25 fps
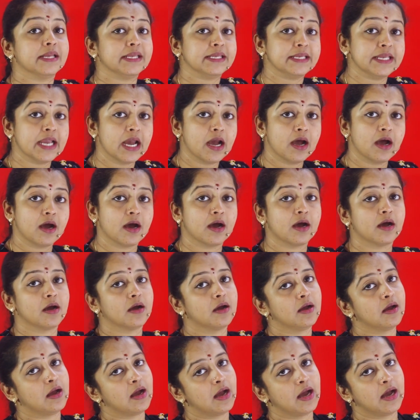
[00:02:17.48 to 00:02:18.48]
yahan
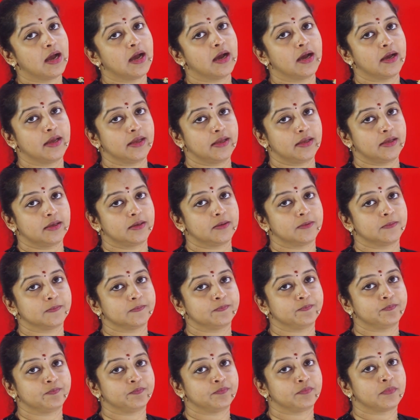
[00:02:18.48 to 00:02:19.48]
aaye.
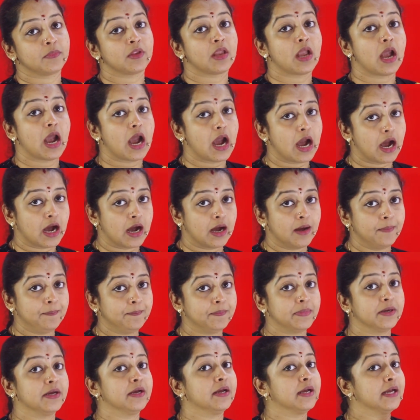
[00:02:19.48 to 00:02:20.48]
Aap
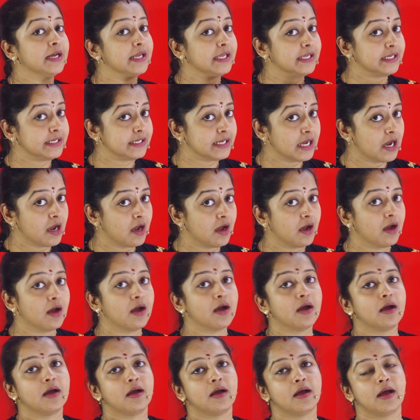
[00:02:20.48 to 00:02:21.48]

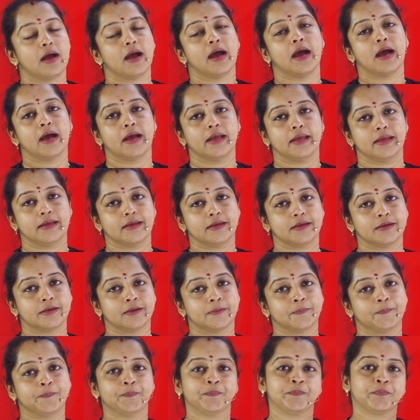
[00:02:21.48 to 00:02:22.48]
yahan aaye.
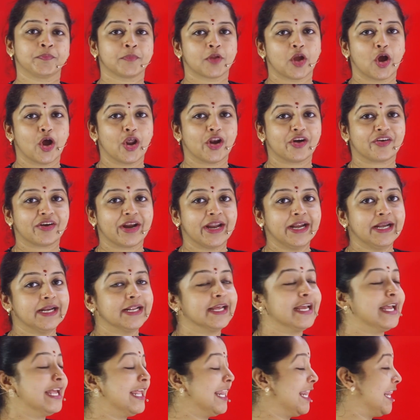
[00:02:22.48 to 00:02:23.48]
All right,
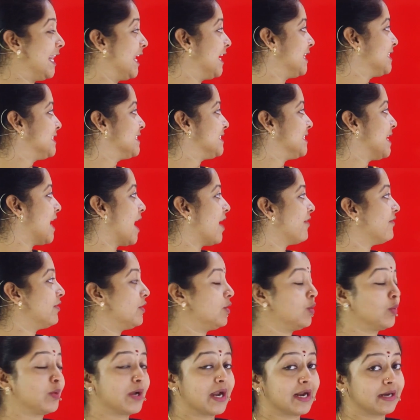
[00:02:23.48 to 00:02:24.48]
let's have a
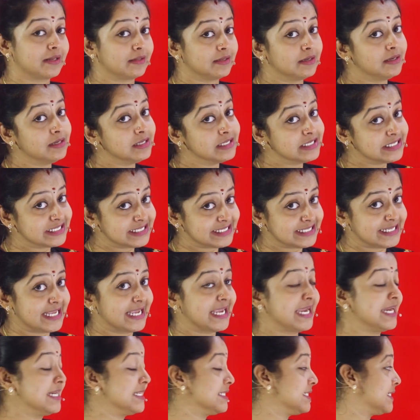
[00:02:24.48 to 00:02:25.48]
look at the
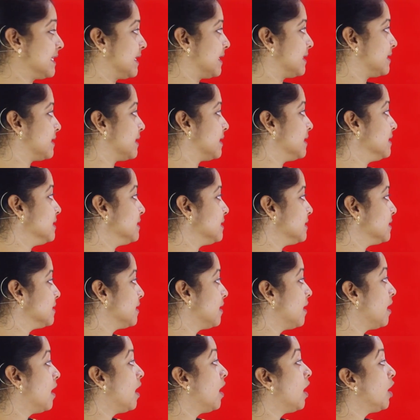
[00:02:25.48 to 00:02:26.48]
second sentence.
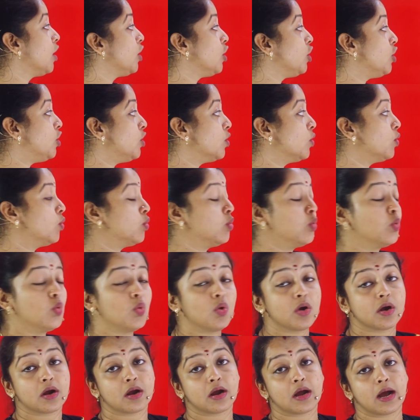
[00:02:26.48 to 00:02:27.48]
You
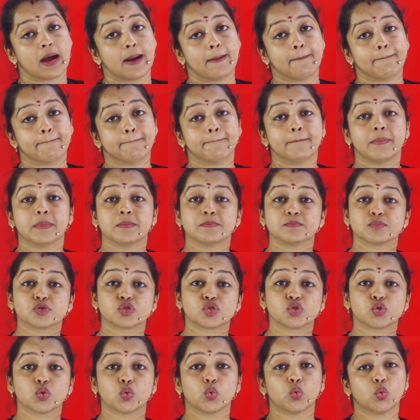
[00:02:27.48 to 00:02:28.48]
come
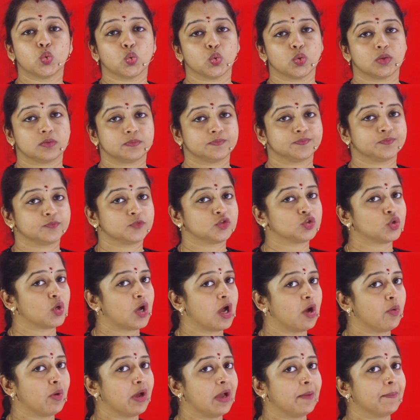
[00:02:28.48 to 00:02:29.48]
soon. So
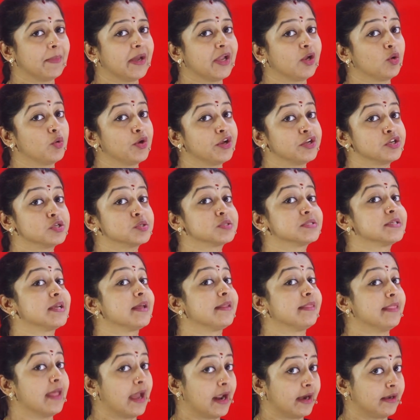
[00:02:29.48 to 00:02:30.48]
how am I going to
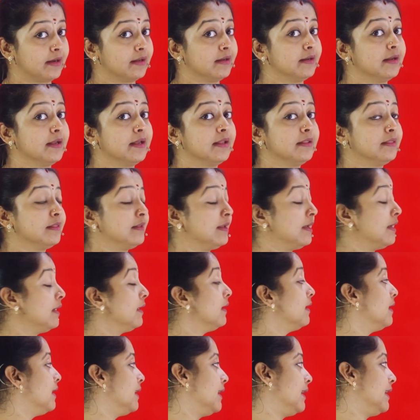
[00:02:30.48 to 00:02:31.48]
say that in Hindi?
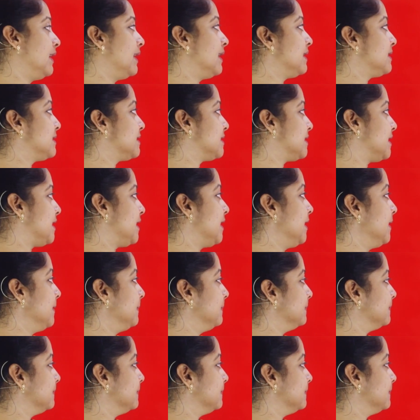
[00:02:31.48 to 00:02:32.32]
Let's see.